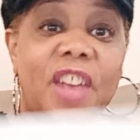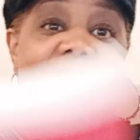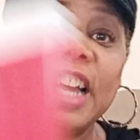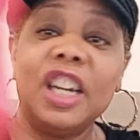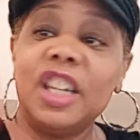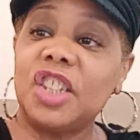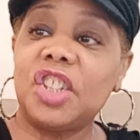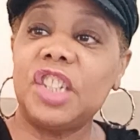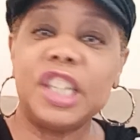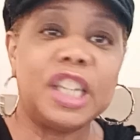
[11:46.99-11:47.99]

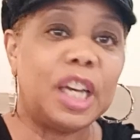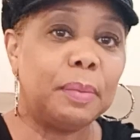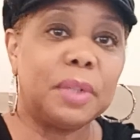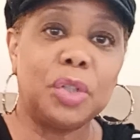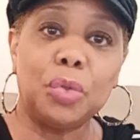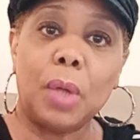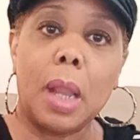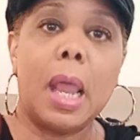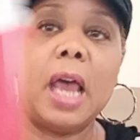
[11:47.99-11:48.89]
stood up to a lot of